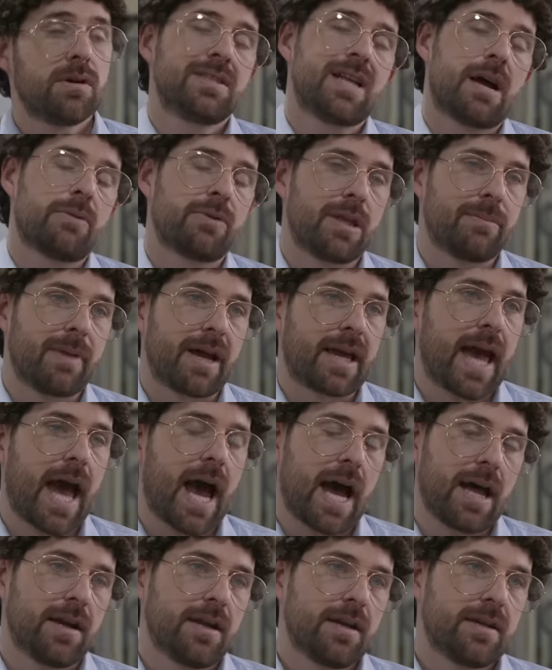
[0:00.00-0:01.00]
Well, he's not really my
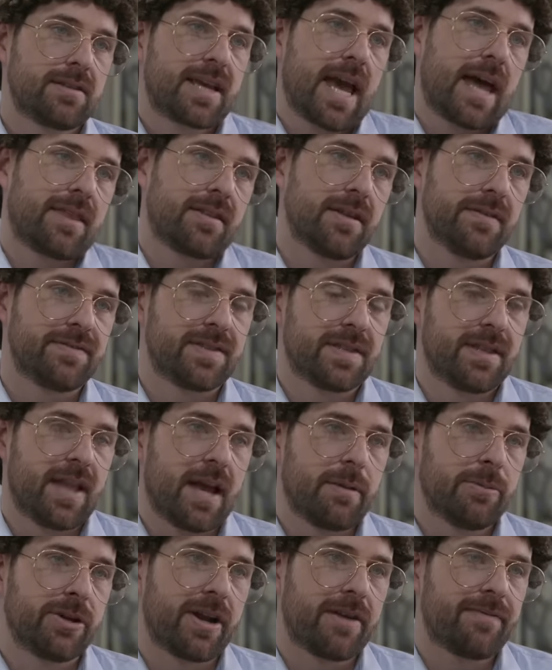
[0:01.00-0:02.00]
cat. It's a cat that lives in the
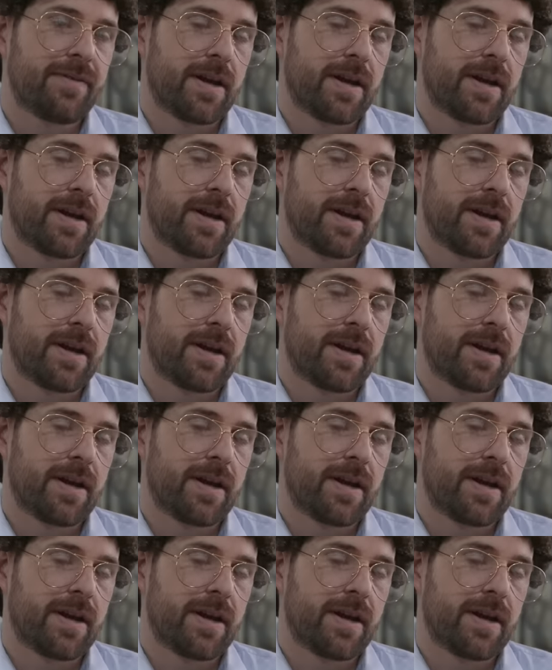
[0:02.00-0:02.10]
neighborhood.